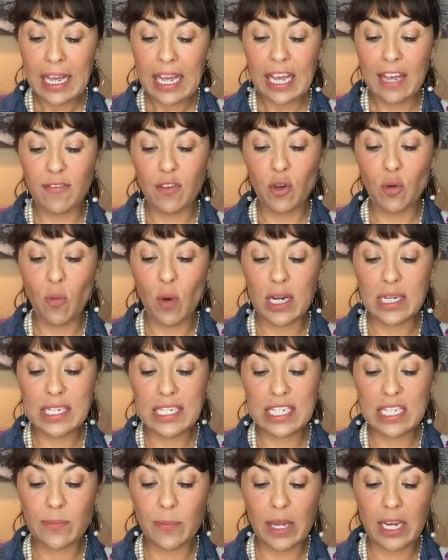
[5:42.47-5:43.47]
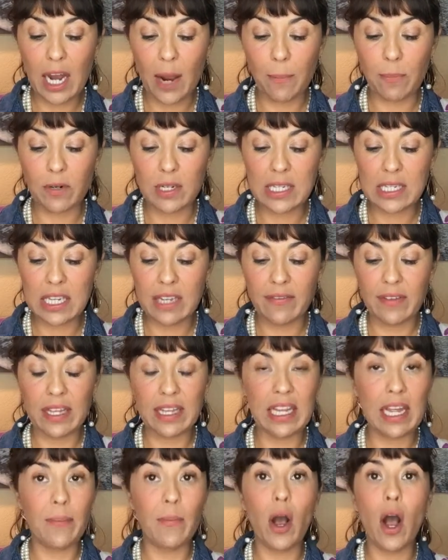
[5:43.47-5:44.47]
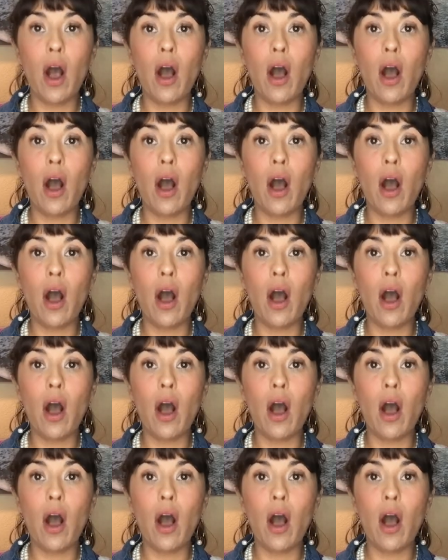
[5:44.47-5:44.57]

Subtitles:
if you want to speed up receiving them.